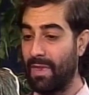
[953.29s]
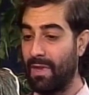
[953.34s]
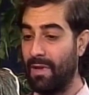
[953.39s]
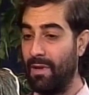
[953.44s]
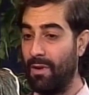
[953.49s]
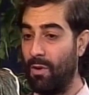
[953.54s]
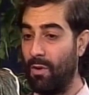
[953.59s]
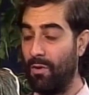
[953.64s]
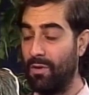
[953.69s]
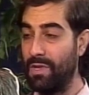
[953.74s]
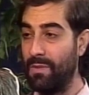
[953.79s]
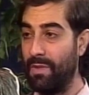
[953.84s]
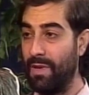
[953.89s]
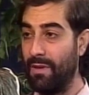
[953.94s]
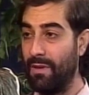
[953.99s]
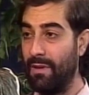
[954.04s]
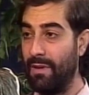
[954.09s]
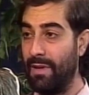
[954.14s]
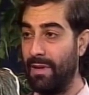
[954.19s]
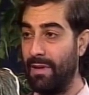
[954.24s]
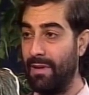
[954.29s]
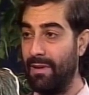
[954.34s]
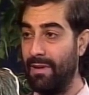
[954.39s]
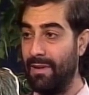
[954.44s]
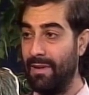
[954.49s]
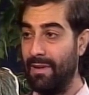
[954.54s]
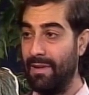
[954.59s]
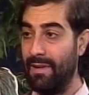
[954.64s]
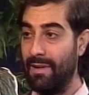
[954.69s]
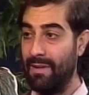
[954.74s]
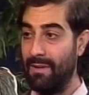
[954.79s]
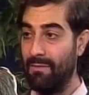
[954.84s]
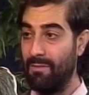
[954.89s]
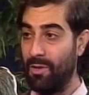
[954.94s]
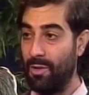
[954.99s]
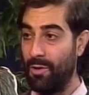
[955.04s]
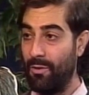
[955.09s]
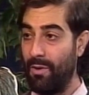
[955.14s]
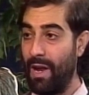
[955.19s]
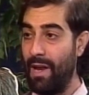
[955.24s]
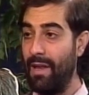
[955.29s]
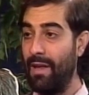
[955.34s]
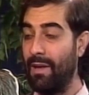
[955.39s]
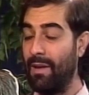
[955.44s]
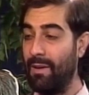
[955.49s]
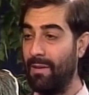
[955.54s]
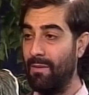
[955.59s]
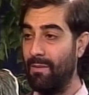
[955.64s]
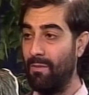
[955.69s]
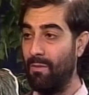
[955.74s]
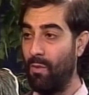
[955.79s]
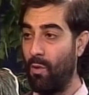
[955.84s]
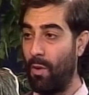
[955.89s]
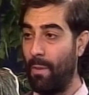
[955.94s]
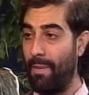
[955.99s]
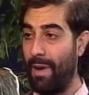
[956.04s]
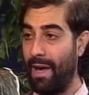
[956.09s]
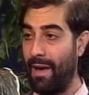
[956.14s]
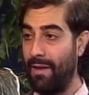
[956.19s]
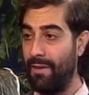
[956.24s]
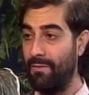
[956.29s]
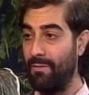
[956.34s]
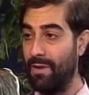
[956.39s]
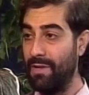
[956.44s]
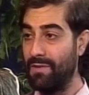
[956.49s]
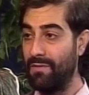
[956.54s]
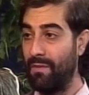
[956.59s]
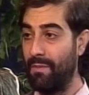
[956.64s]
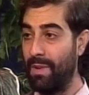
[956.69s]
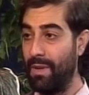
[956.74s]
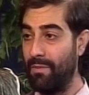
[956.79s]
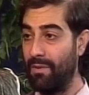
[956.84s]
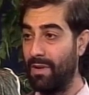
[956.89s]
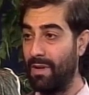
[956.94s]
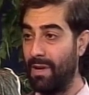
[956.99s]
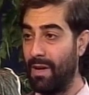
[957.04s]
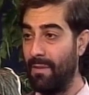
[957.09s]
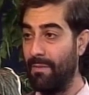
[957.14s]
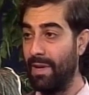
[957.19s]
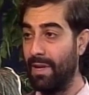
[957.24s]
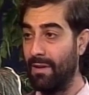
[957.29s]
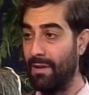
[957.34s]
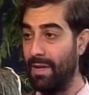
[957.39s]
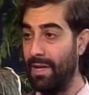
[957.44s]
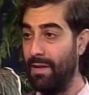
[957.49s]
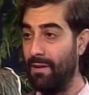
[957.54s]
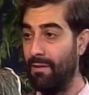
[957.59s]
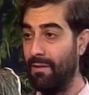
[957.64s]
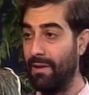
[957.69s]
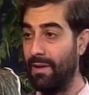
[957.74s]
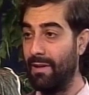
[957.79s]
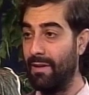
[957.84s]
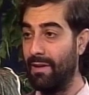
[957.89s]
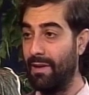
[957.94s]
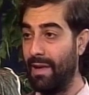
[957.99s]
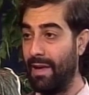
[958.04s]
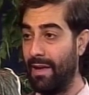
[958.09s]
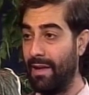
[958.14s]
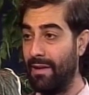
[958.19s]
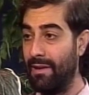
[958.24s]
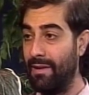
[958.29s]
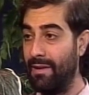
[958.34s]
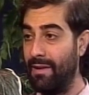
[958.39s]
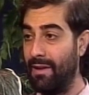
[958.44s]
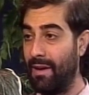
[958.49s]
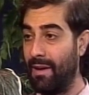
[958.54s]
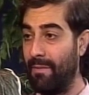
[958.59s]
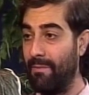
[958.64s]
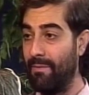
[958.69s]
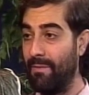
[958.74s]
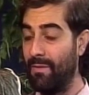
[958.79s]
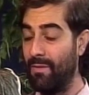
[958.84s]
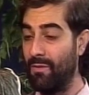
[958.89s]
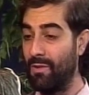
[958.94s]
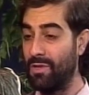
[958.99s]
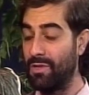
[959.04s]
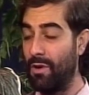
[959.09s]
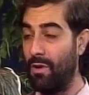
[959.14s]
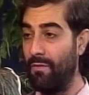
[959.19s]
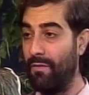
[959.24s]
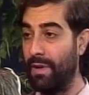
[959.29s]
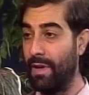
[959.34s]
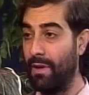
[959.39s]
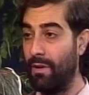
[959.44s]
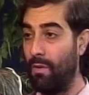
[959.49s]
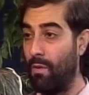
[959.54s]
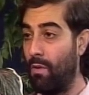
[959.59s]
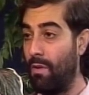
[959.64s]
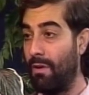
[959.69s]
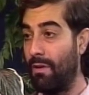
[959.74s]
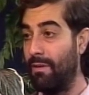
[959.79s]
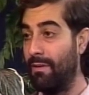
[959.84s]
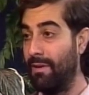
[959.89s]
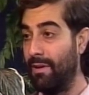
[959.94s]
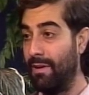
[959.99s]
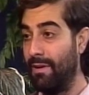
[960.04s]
ultimately creating more pathways for people to come in legally and resolving it, or